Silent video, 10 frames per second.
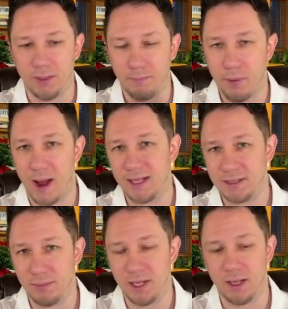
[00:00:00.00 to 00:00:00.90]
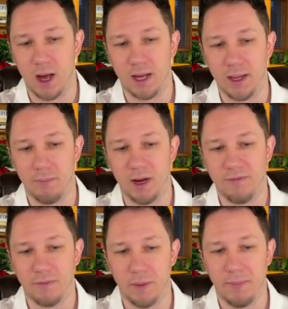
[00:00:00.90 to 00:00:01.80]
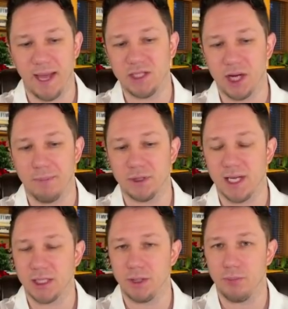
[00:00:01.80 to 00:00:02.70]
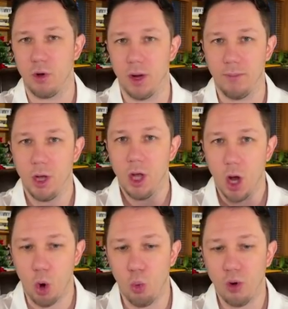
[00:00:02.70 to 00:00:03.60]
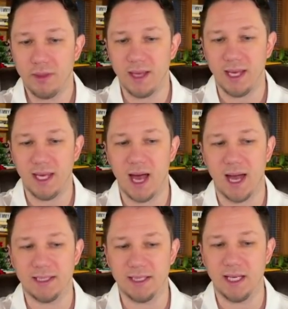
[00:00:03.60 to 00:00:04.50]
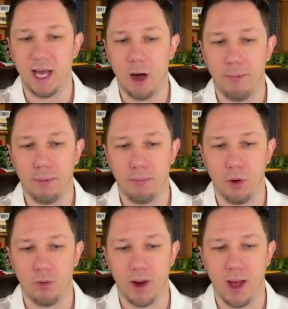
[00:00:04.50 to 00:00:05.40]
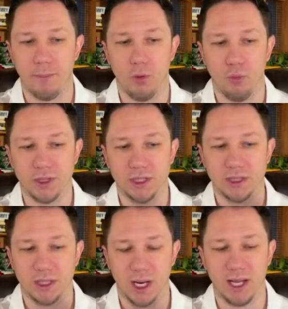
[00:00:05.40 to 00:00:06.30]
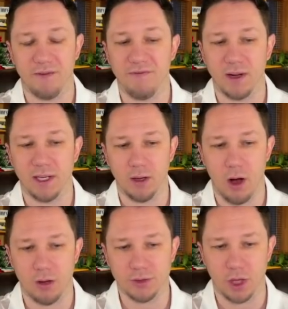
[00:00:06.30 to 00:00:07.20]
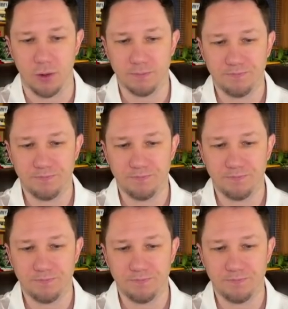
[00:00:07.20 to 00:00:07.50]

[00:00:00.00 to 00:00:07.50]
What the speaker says: possibly get money from the Paycheck Protection Program or the EIDL program, which is going to get funding also.